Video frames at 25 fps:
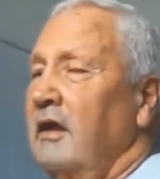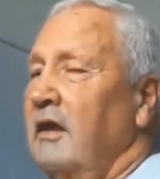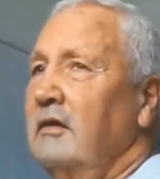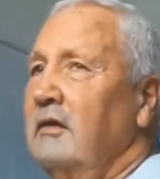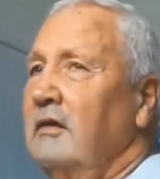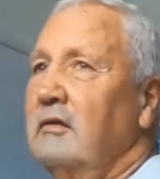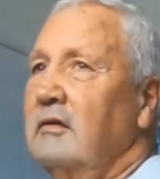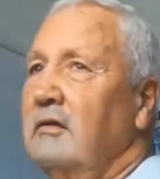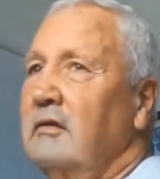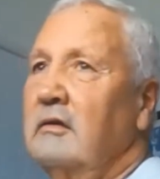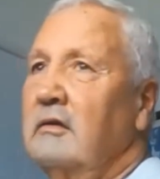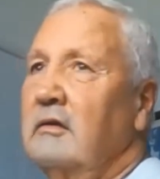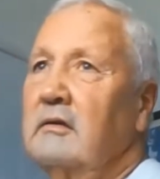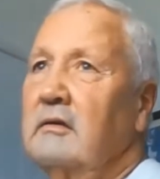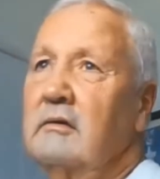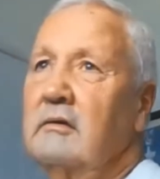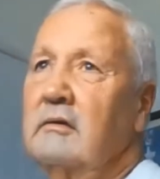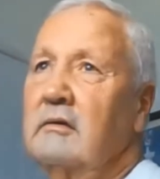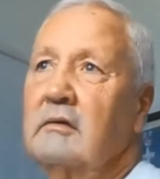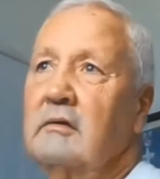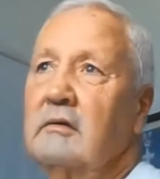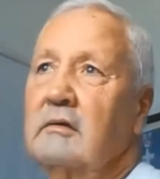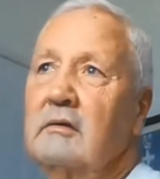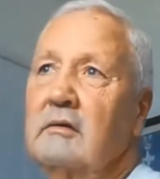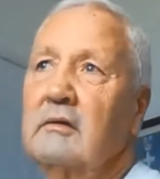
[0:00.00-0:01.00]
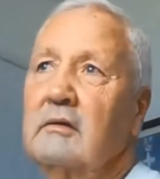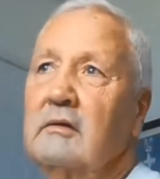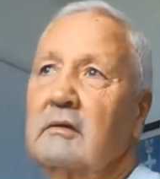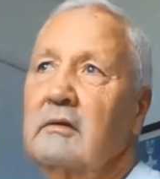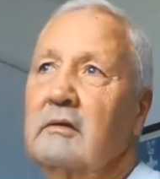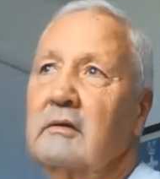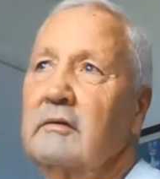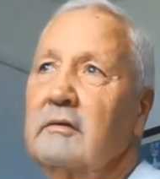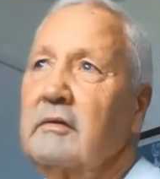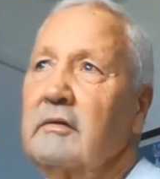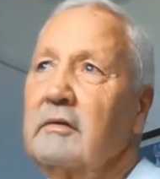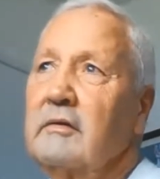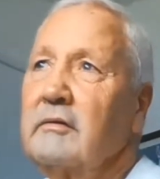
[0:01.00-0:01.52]
think
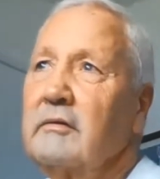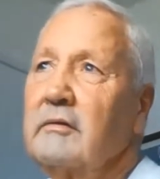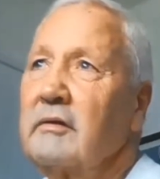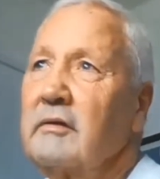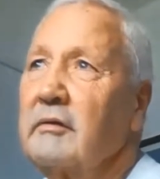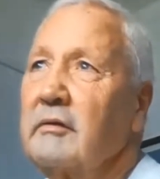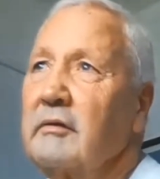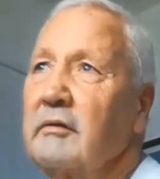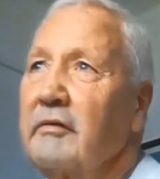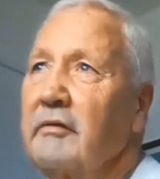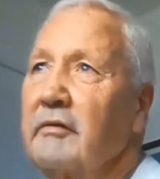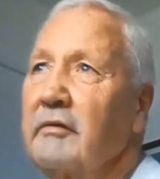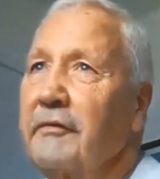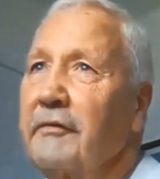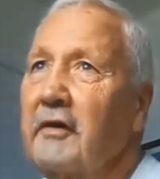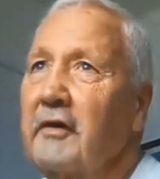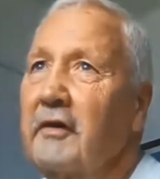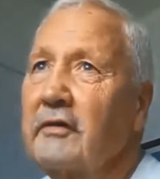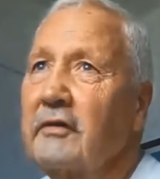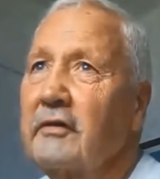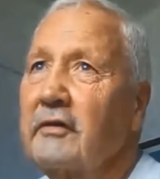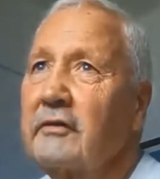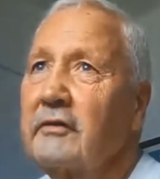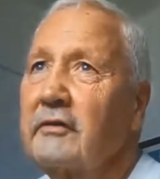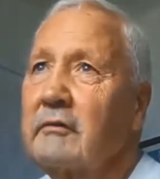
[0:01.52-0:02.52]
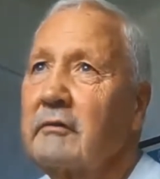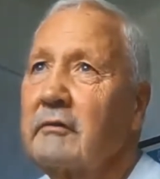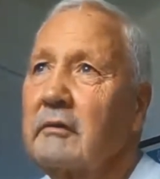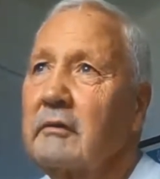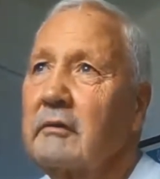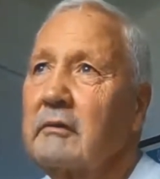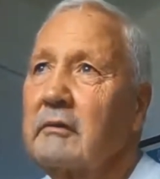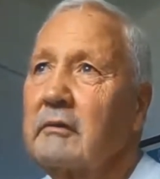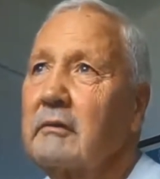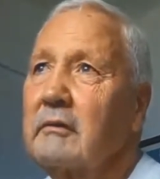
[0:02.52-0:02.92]
the first,